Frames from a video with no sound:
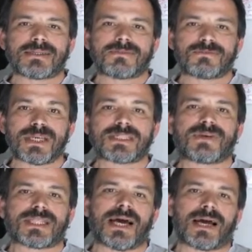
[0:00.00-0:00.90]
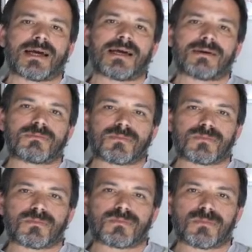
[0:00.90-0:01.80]
things that are
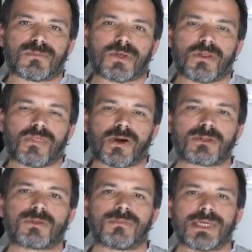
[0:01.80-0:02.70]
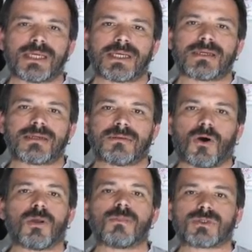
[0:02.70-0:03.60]
thought to be
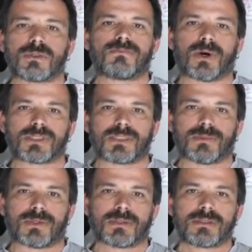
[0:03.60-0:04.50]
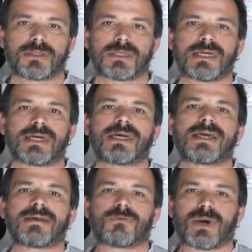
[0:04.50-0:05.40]
almost impossible,
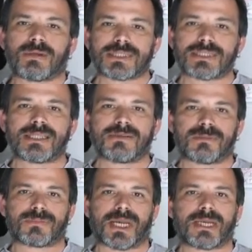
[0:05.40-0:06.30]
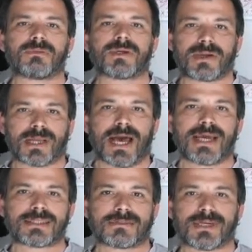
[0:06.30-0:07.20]
when we study the brain, we
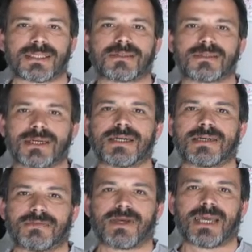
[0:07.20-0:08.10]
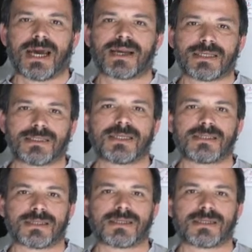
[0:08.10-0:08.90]
realize that they are indeed